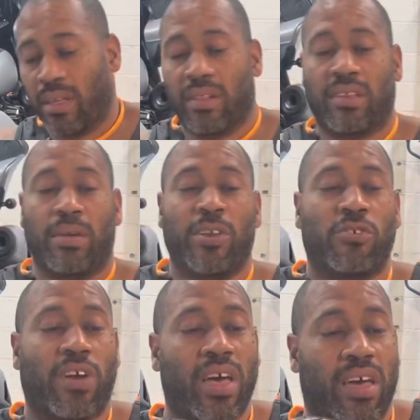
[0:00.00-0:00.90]
DB
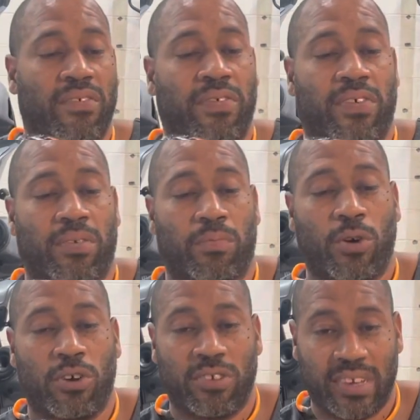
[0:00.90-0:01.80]
Drive,
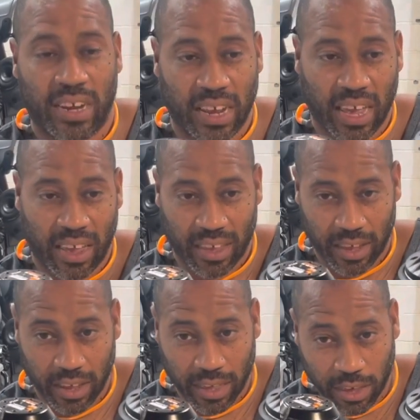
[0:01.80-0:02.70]
Moto CD,
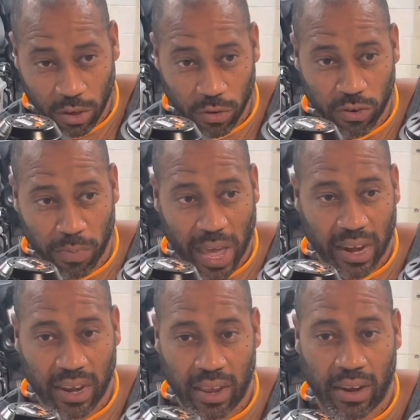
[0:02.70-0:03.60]
huge
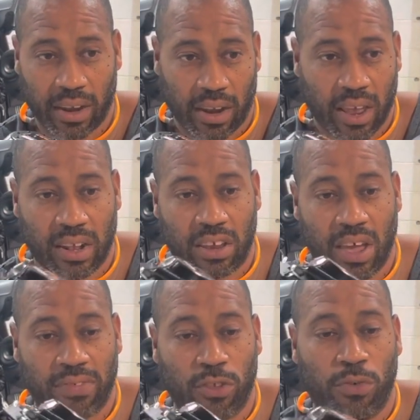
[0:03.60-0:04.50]
magnet. And then you
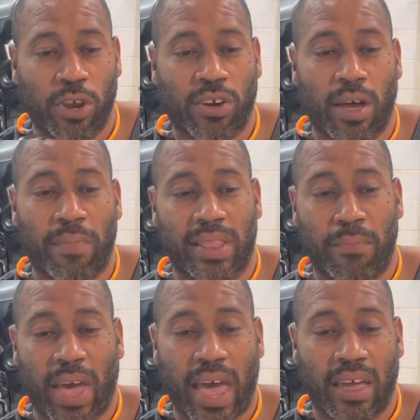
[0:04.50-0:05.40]
have the tweeter cup on the
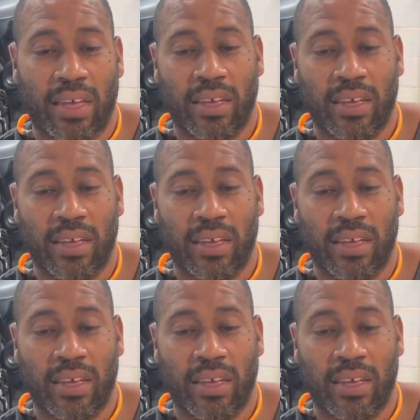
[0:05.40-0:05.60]
back.